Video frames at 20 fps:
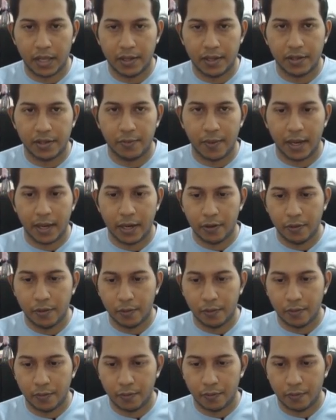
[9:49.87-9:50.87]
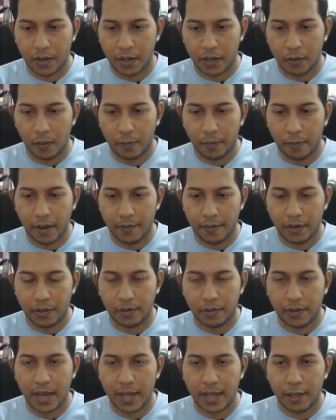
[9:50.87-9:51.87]
this value we compare it
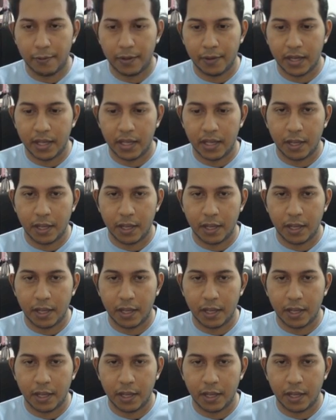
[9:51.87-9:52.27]
together with the